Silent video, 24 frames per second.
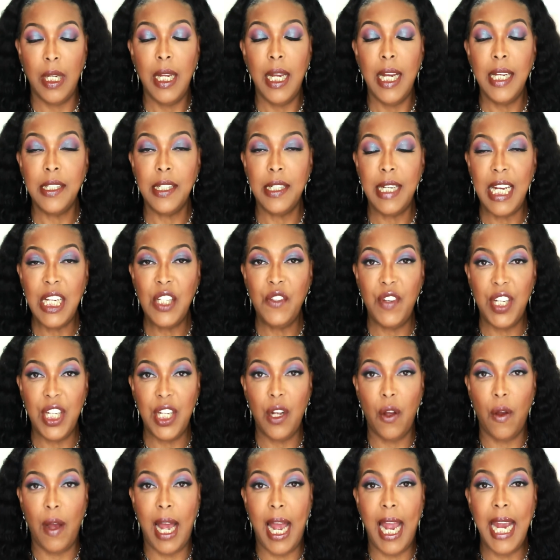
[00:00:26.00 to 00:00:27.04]
In today's
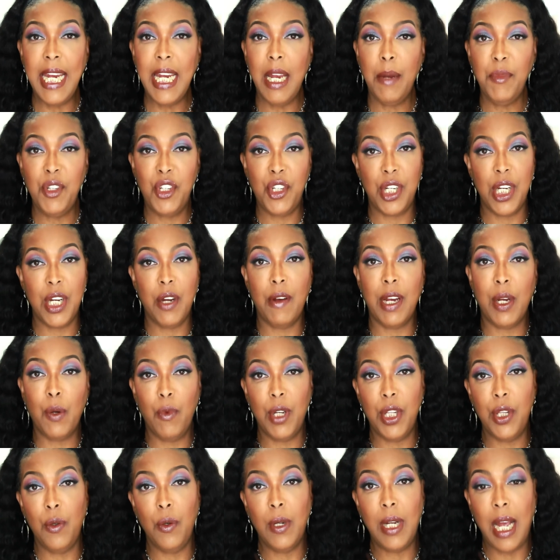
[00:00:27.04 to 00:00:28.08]
video, I am sharing
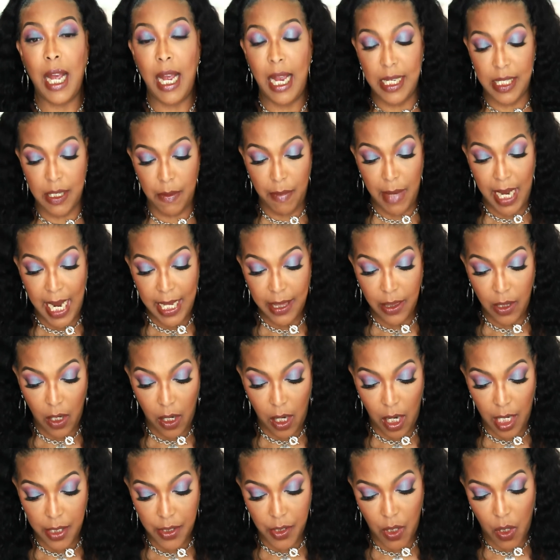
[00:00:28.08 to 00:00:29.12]
with you guys my
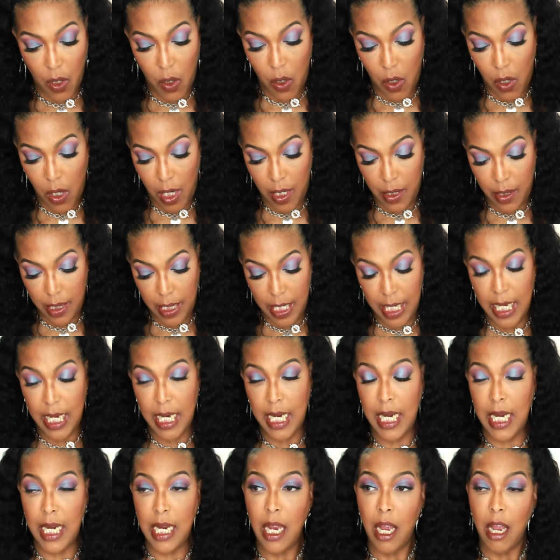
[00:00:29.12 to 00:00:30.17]
thoughts on
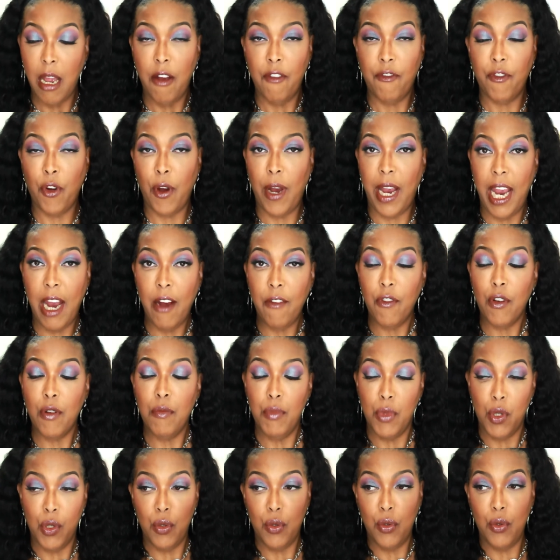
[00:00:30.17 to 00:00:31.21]
the Forvr
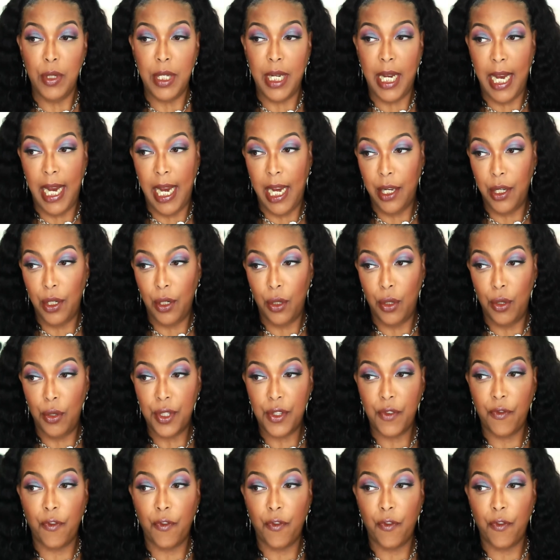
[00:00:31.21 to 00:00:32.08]
Mood candles